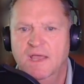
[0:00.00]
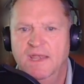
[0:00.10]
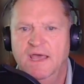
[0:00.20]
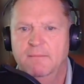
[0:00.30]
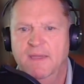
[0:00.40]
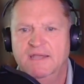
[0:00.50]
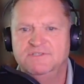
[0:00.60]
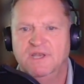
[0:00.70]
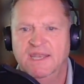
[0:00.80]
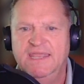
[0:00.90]
Now
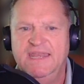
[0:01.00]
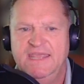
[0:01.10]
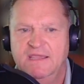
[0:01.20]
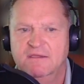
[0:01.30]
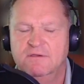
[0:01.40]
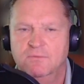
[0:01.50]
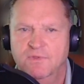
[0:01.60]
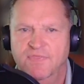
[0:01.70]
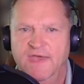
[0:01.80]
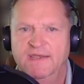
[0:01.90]
imagine leading
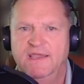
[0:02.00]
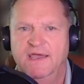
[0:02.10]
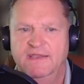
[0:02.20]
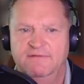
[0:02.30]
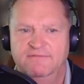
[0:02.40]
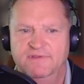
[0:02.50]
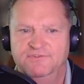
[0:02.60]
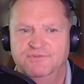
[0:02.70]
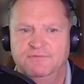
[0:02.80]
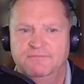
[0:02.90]
with that kind of
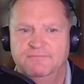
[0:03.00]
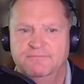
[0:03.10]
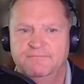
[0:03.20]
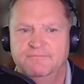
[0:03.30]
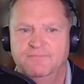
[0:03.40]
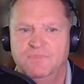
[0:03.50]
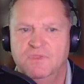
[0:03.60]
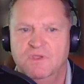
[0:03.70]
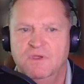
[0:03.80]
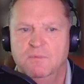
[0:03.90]
vision,
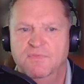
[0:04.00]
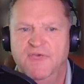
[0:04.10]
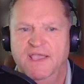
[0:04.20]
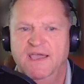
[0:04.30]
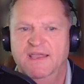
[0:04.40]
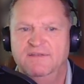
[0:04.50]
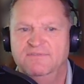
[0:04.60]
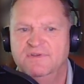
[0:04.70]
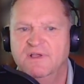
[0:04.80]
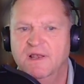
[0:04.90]
with that kind
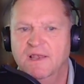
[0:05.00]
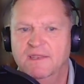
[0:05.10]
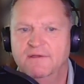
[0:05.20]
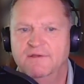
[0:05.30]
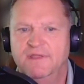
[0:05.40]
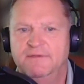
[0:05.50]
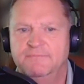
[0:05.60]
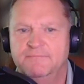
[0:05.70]
of clarity.